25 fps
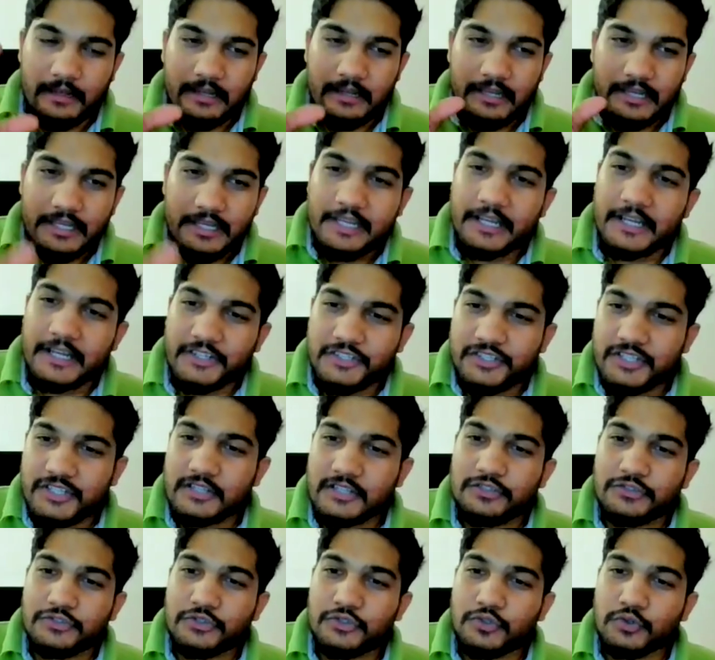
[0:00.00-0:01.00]
leads
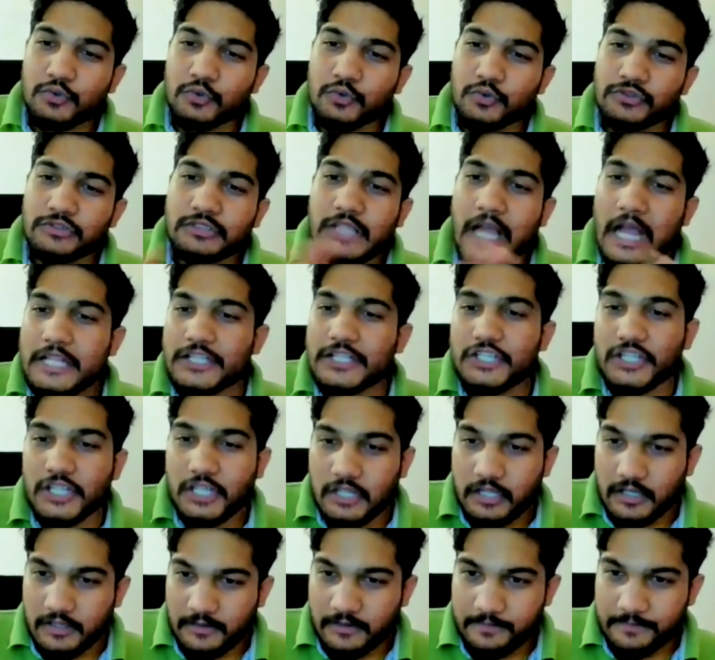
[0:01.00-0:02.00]
us to
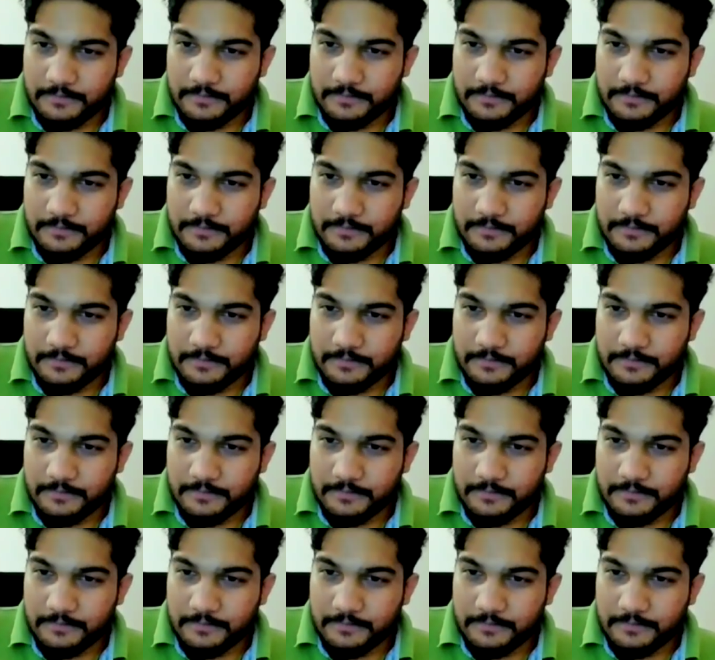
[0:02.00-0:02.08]
Tajik